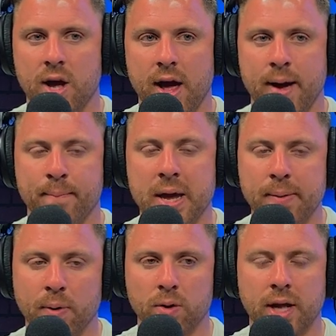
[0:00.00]
And
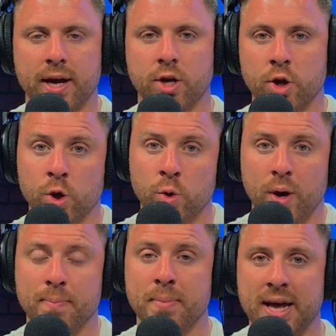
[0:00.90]
people like you
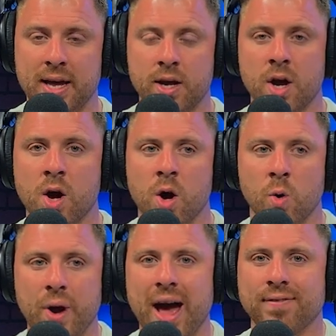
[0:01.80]
and me,
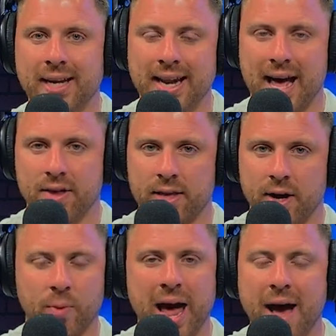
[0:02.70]
We have to get out there.
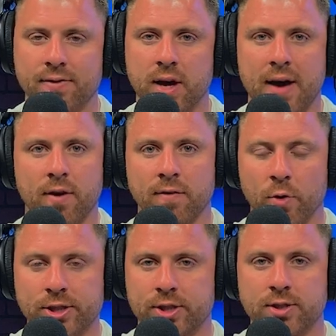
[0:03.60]
We have to have our
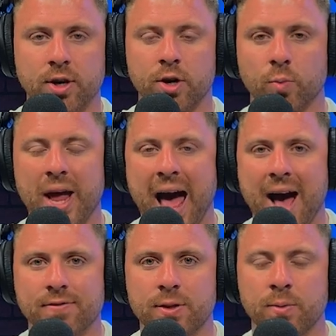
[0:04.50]
voices heard. We
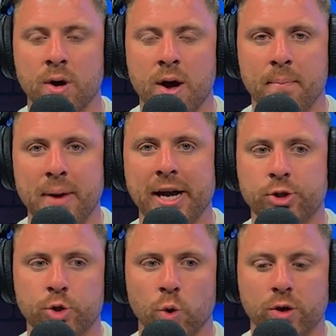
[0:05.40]
have to make
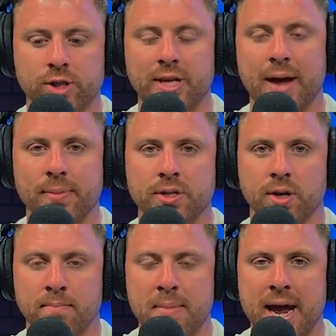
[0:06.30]
sure statements
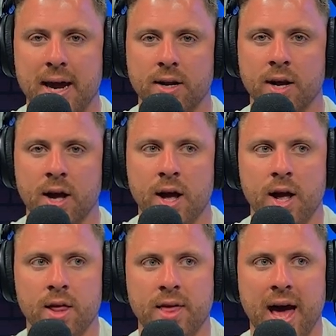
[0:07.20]
are made
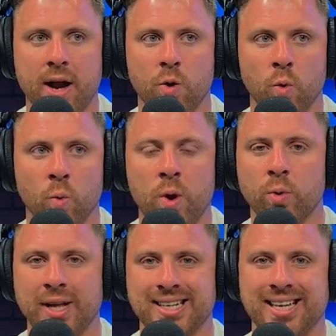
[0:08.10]
that we
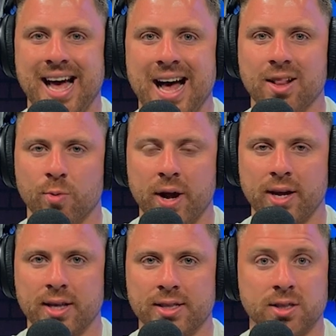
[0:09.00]
will not
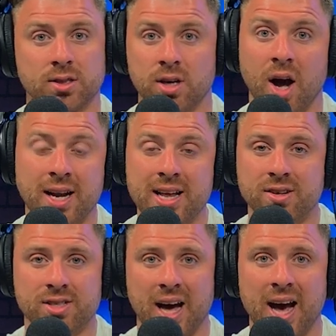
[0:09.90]
tolerate this on either
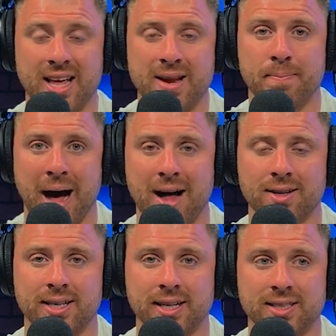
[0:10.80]
side, in
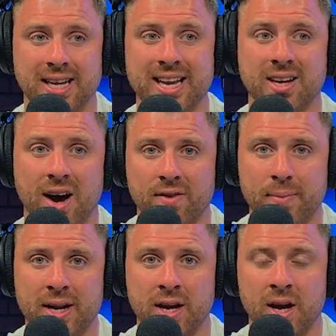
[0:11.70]
politics, in
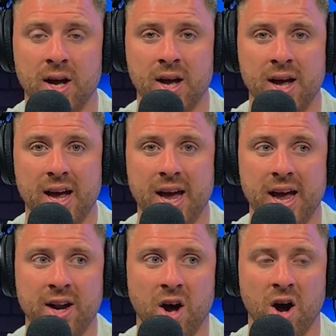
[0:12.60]
government,
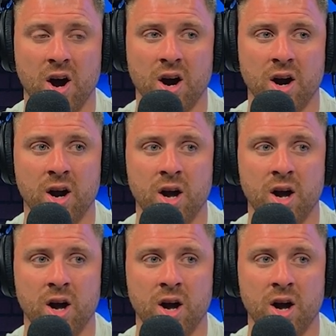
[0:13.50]
in our